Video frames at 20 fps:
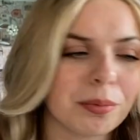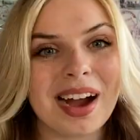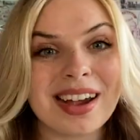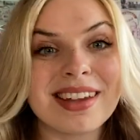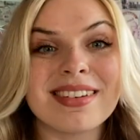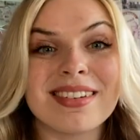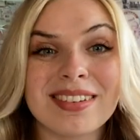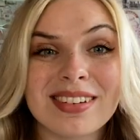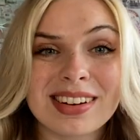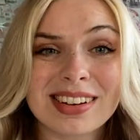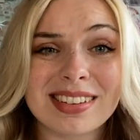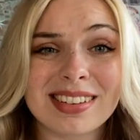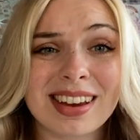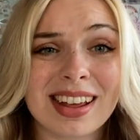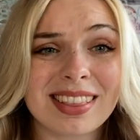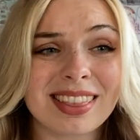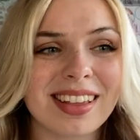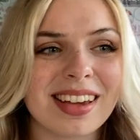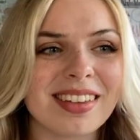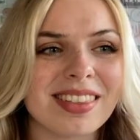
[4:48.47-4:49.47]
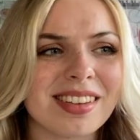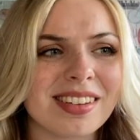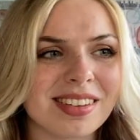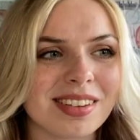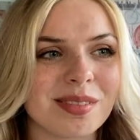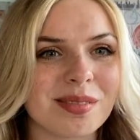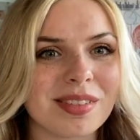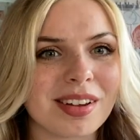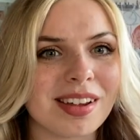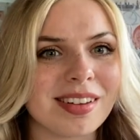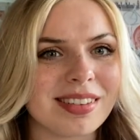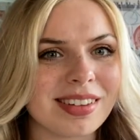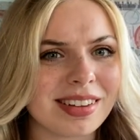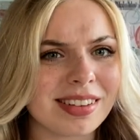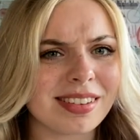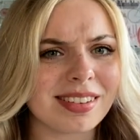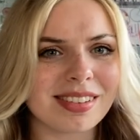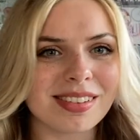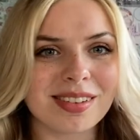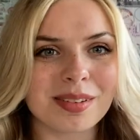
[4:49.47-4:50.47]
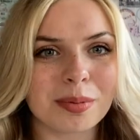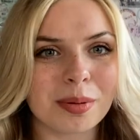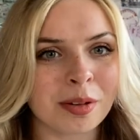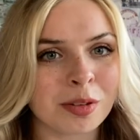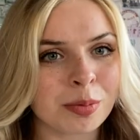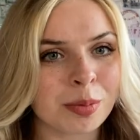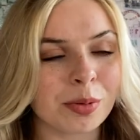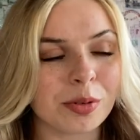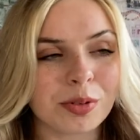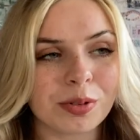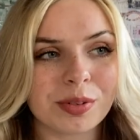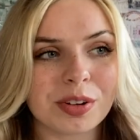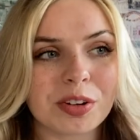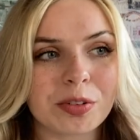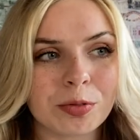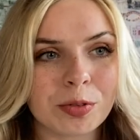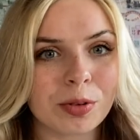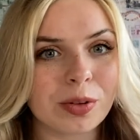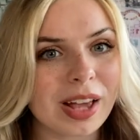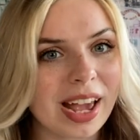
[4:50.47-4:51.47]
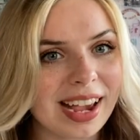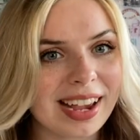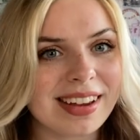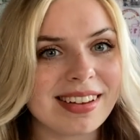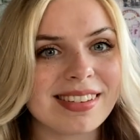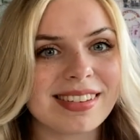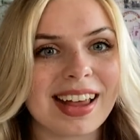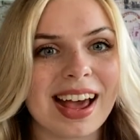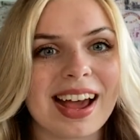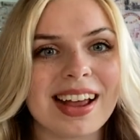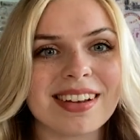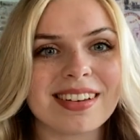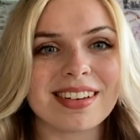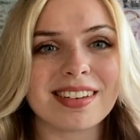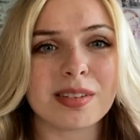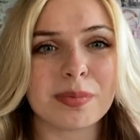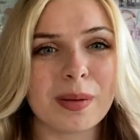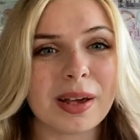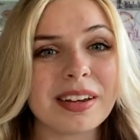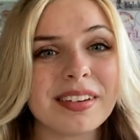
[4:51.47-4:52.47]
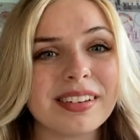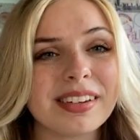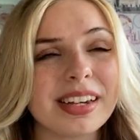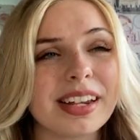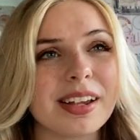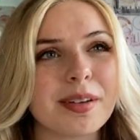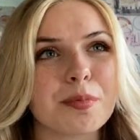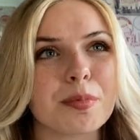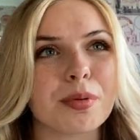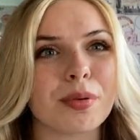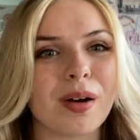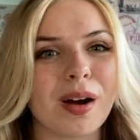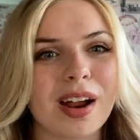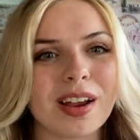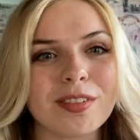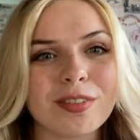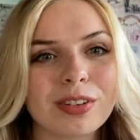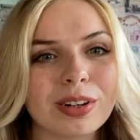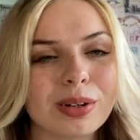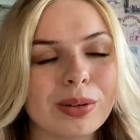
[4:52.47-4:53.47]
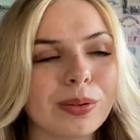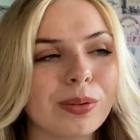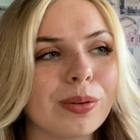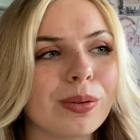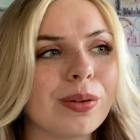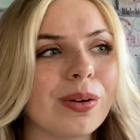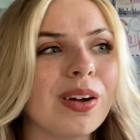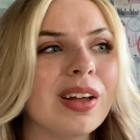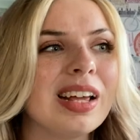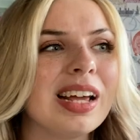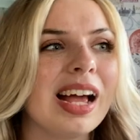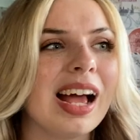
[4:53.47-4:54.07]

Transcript: I do understand though that sometimes it's just not possible to read a full case, and especially in private law,